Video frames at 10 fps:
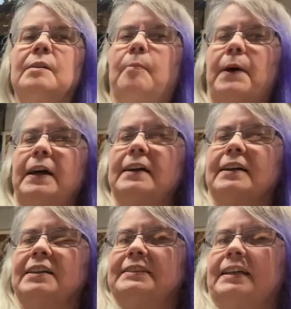back
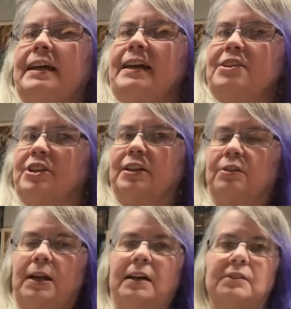on the hatching
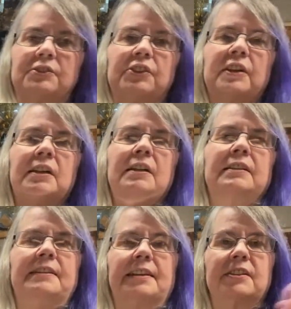grounds,
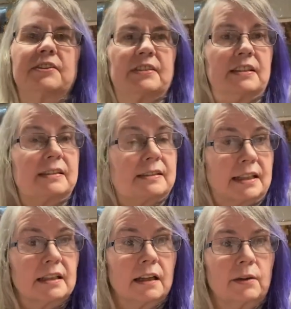there's this
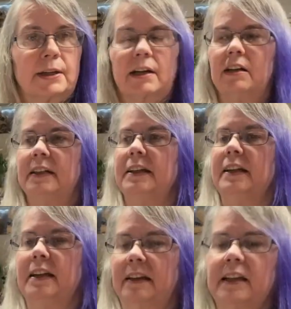thing going on,
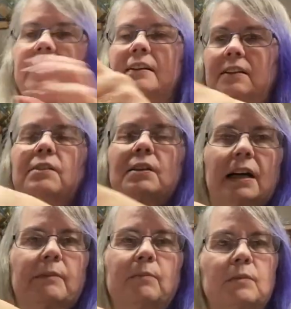and
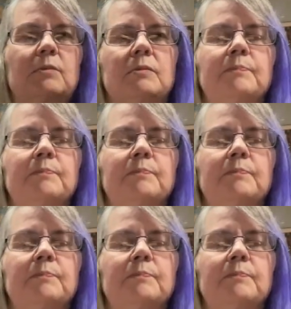I'm